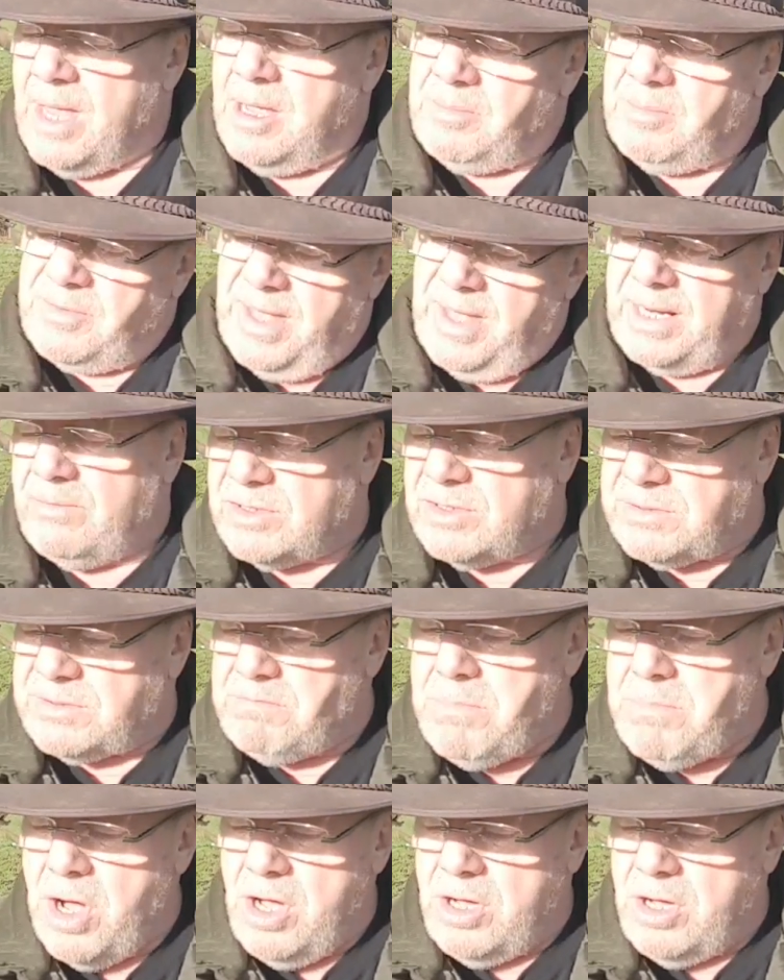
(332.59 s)
but then it was
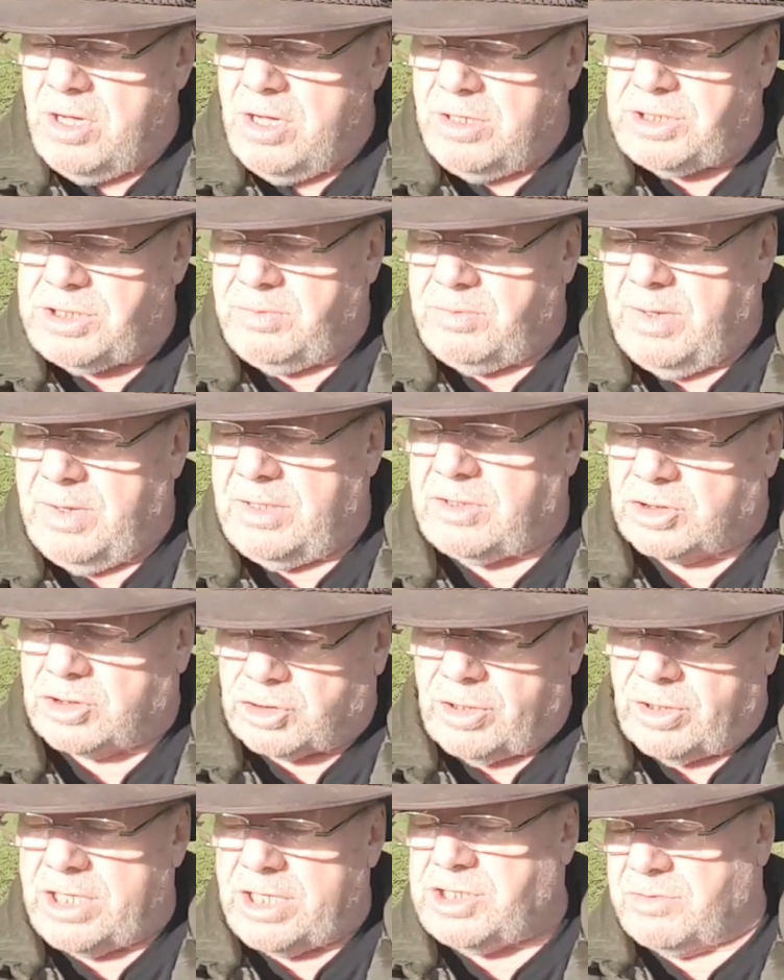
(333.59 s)
merged with the
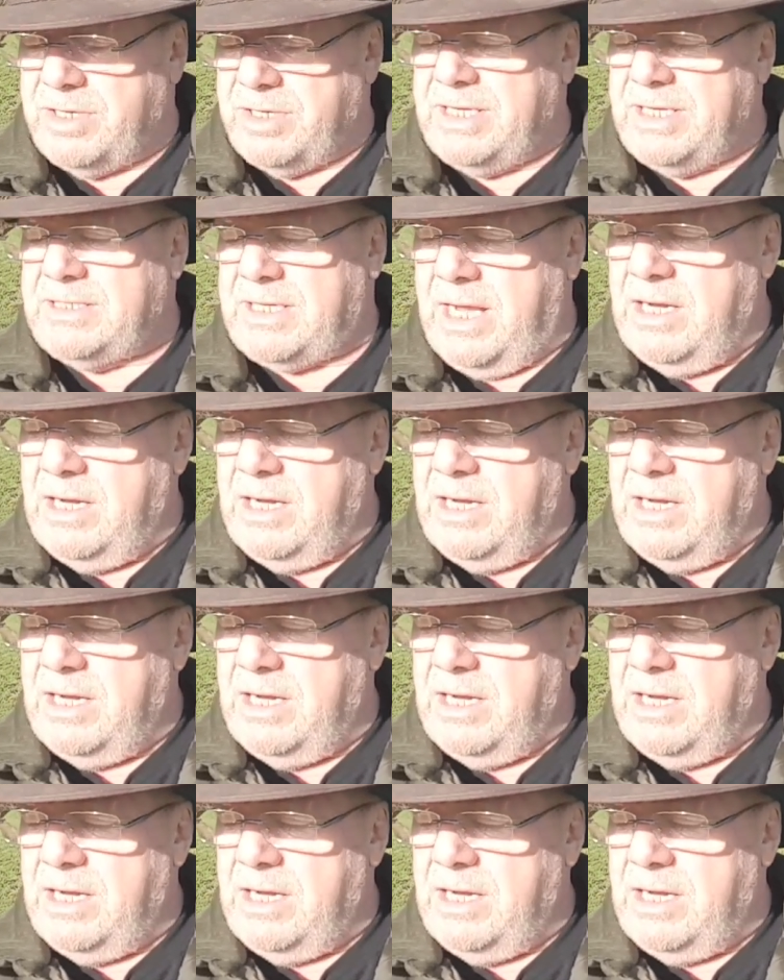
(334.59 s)
Treasury's